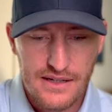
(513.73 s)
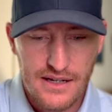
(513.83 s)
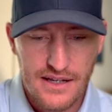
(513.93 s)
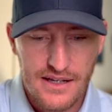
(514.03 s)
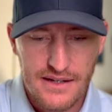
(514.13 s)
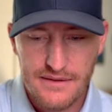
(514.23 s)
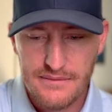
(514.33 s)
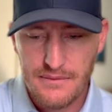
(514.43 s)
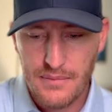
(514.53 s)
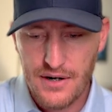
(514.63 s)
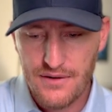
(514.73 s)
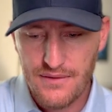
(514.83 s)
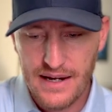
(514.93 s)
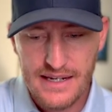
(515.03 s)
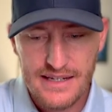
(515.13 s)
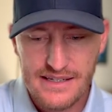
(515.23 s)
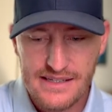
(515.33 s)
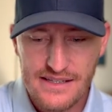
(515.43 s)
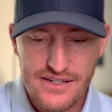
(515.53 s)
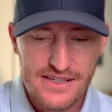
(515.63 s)
broader
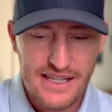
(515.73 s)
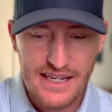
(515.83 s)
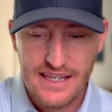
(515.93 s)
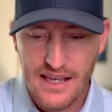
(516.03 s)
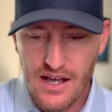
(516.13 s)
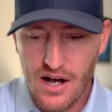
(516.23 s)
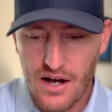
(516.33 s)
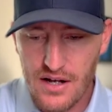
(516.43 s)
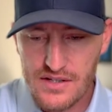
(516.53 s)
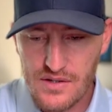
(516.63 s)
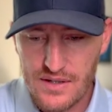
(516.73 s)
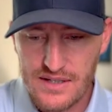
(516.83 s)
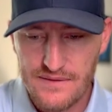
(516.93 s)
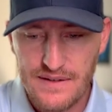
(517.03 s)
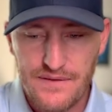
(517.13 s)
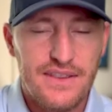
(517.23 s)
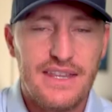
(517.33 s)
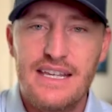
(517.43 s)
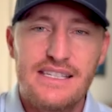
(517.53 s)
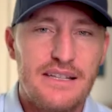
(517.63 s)
radius, just like all sorts of different
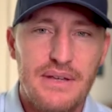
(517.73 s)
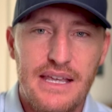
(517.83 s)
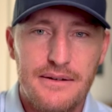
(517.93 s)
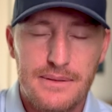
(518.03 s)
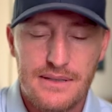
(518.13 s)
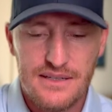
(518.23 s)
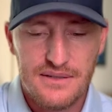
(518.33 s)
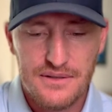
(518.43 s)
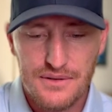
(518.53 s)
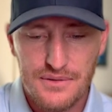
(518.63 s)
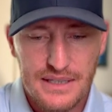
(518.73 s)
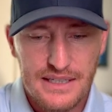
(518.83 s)
things to be able to